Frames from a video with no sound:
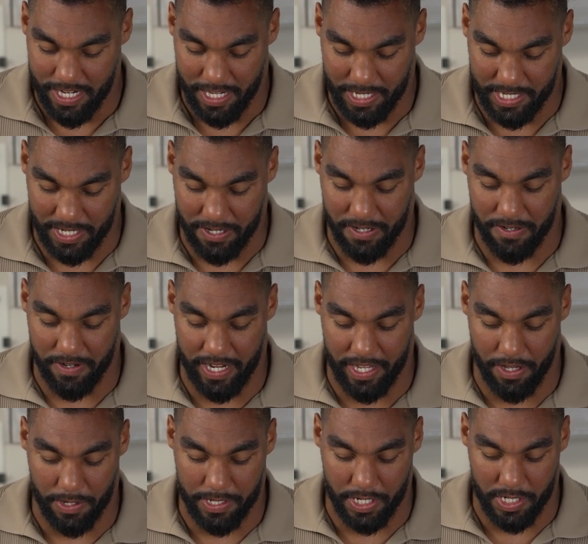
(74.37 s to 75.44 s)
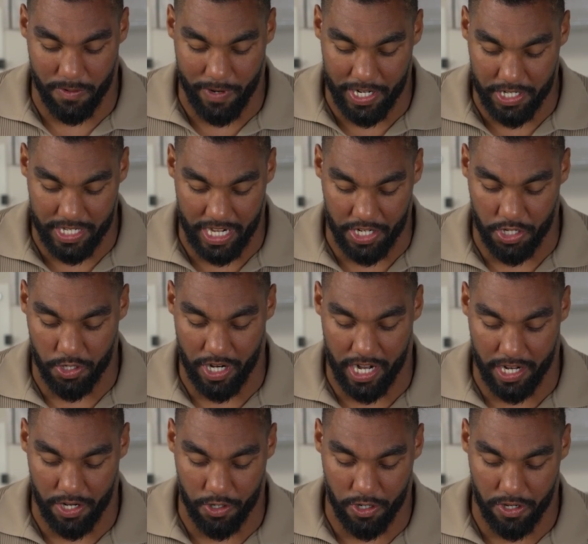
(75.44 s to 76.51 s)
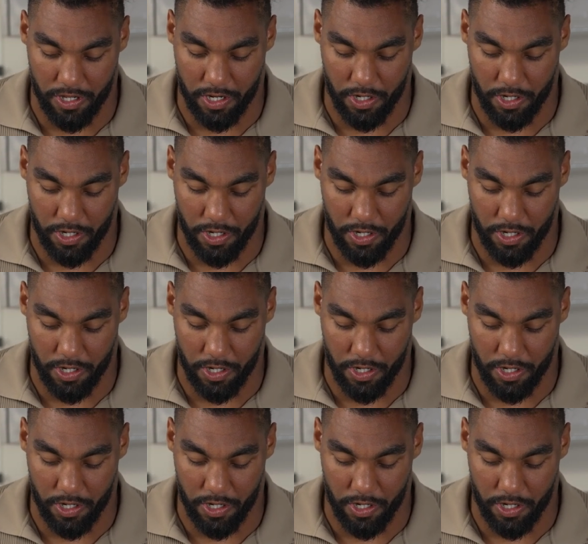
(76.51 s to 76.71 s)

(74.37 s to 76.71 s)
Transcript: So in those situations, I just try to control the